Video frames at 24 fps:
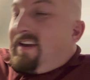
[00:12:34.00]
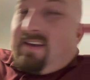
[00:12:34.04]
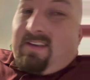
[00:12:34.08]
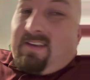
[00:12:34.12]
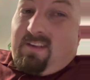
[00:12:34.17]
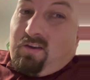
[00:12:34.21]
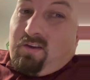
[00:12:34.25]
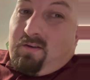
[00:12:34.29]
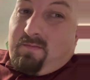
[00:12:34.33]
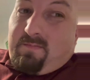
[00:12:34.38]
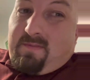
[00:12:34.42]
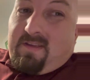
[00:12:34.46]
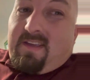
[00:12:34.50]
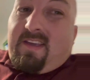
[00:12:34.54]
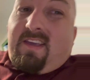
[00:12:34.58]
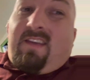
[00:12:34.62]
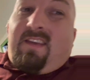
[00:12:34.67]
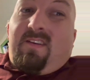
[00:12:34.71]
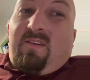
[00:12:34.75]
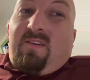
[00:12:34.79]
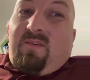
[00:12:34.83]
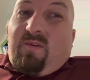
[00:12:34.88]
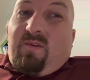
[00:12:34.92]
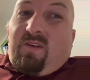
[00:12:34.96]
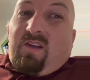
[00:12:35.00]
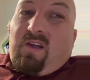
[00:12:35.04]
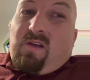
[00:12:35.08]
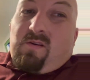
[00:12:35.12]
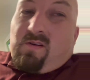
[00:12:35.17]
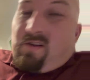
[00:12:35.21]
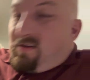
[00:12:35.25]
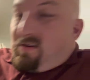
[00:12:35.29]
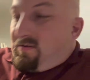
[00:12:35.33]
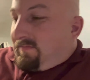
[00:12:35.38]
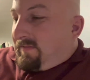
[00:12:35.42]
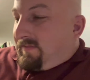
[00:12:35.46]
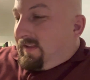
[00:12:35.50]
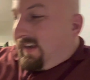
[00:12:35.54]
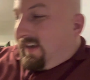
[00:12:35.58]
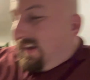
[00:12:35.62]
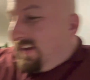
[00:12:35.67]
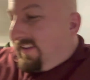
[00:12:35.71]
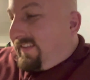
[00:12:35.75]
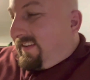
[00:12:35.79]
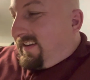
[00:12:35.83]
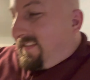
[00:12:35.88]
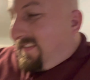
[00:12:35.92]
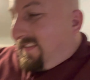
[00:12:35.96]
Go big or go home, like
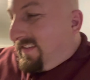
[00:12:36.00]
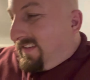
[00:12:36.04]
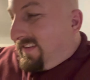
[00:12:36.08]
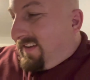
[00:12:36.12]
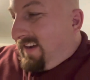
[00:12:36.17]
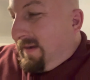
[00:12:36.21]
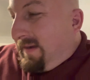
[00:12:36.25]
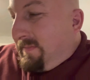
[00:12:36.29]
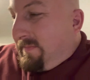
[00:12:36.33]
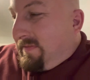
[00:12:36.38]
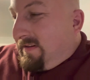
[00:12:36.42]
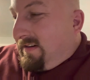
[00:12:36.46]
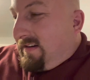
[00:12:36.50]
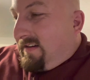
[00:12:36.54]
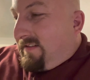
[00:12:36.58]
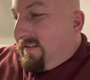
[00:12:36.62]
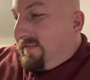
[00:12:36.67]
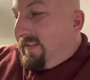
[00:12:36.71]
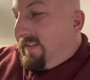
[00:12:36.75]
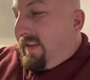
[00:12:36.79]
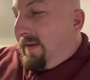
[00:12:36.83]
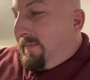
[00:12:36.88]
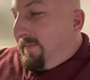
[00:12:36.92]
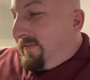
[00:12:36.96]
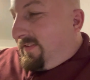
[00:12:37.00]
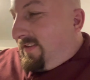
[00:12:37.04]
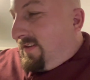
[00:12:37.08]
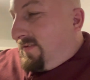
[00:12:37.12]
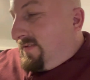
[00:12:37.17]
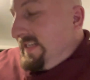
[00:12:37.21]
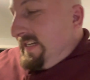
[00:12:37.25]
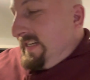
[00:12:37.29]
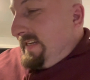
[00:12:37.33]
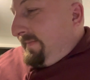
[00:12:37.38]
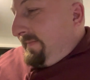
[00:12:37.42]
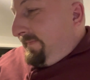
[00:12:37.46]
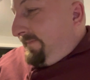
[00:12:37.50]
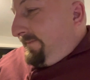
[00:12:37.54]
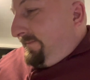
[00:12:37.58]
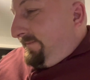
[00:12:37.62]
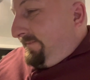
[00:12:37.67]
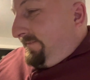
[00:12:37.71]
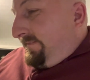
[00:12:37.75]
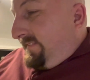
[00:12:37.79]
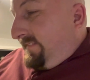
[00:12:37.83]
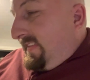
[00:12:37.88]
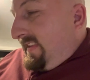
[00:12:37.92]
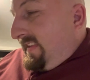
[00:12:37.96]
I said at the top of the episode.
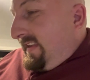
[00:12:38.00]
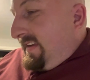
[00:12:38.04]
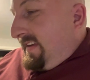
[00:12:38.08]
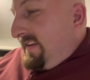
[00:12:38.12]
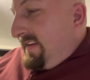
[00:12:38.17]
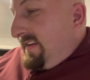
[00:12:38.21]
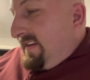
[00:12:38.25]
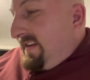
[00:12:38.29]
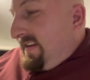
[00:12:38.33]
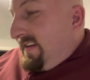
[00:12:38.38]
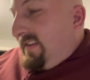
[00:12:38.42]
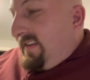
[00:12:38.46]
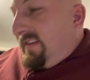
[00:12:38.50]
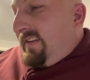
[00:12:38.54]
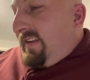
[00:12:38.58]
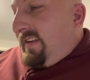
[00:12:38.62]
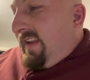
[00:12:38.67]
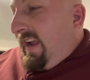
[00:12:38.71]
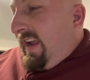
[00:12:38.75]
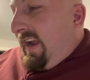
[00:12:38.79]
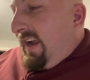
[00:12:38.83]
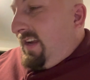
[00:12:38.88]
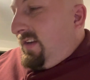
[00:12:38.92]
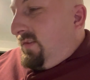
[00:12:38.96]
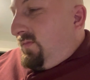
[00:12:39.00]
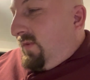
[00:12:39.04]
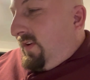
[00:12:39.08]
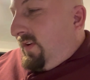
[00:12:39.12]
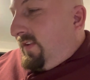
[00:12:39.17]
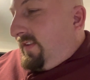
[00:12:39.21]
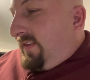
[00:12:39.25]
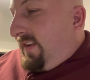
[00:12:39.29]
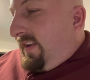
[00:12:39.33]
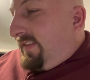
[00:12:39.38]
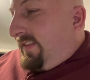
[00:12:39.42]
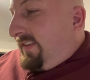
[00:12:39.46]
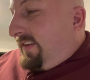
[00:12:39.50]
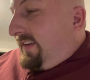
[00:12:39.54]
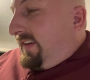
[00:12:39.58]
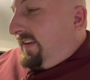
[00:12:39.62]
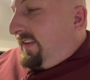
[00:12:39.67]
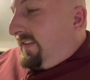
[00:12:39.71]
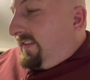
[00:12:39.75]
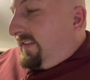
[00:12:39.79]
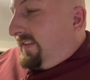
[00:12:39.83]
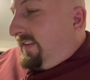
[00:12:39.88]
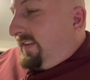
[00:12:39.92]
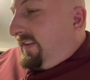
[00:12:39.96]
Hayden
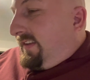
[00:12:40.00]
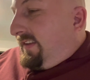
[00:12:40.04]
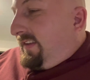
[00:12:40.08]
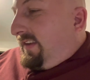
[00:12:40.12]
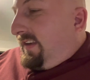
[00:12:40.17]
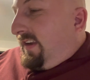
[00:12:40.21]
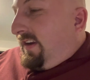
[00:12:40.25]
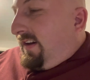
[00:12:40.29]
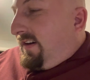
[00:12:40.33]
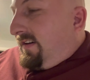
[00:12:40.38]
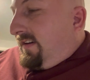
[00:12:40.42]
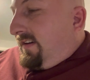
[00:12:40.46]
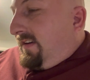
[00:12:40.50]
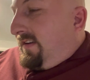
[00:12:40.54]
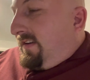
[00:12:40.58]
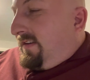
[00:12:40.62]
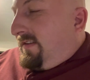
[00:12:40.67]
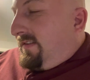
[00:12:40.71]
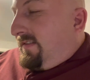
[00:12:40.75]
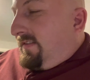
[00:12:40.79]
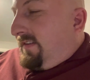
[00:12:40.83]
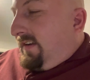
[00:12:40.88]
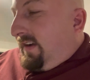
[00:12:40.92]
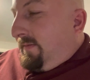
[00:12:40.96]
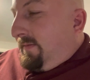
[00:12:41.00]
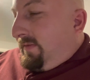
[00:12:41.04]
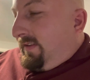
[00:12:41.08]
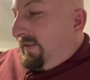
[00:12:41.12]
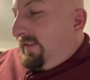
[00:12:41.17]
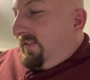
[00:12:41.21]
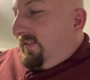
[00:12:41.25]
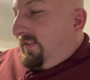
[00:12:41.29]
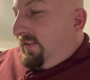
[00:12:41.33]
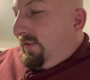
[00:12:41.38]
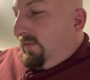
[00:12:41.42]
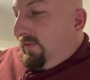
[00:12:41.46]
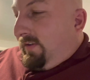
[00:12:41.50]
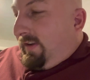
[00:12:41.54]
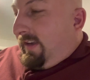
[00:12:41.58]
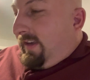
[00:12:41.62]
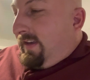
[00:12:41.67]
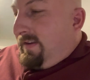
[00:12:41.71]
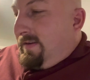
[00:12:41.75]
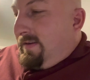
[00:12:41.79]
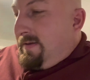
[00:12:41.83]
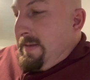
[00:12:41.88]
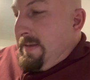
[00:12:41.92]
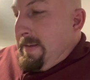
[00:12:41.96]
Wesneski, the young, I believe he's a
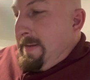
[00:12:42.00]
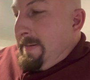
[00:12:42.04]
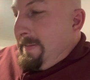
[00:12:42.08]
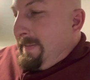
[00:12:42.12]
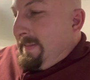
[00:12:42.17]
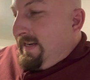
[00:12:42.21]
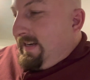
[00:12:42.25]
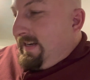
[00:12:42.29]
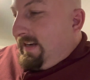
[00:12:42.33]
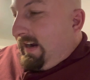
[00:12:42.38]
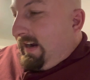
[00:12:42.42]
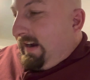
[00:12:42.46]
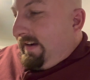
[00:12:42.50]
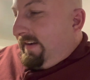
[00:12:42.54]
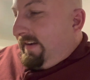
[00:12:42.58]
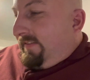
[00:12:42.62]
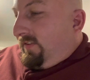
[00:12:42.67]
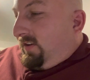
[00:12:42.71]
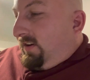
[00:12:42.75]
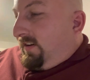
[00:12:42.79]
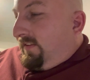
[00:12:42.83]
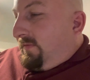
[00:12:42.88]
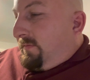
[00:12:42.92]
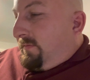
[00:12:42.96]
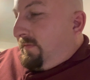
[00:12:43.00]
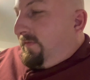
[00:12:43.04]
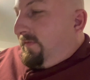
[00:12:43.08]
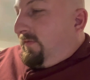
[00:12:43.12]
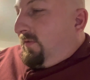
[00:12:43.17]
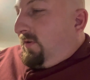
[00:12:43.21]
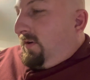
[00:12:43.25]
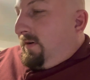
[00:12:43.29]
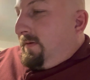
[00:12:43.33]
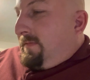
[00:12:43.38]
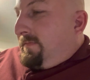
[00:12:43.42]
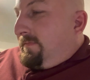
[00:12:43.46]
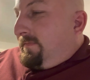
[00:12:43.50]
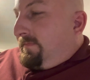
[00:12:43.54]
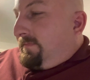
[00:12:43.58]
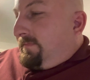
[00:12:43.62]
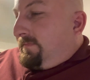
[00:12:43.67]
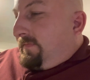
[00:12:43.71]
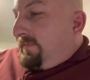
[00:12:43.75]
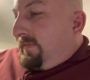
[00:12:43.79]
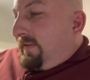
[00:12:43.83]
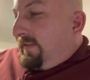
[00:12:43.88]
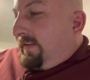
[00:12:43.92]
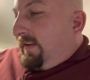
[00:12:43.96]
rookie. I've never heard of him before
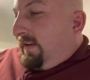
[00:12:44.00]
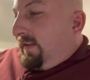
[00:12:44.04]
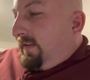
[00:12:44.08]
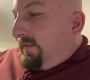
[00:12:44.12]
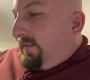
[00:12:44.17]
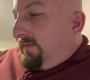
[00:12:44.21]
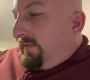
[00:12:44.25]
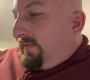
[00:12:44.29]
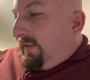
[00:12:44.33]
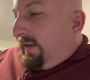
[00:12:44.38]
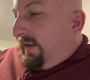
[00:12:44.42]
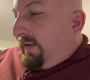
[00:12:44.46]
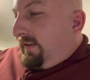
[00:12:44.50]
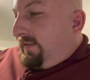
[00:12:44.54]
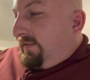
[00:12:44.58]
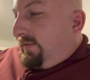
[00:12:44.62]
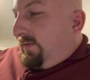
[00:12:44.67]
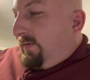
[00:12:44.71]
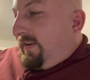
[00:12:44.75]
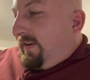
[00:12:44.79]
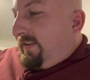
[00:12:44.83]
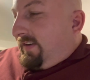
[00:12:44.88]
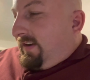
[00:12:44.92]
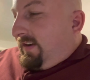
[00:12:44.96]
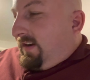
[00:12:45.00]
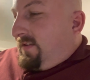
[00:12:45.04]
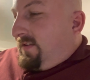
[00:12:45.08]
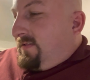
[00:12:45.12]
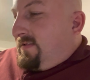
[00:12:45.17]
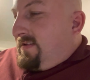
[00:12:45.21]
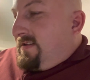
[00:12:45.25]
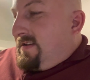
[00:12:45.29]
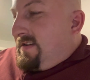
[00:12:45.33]
until like two weeks ago.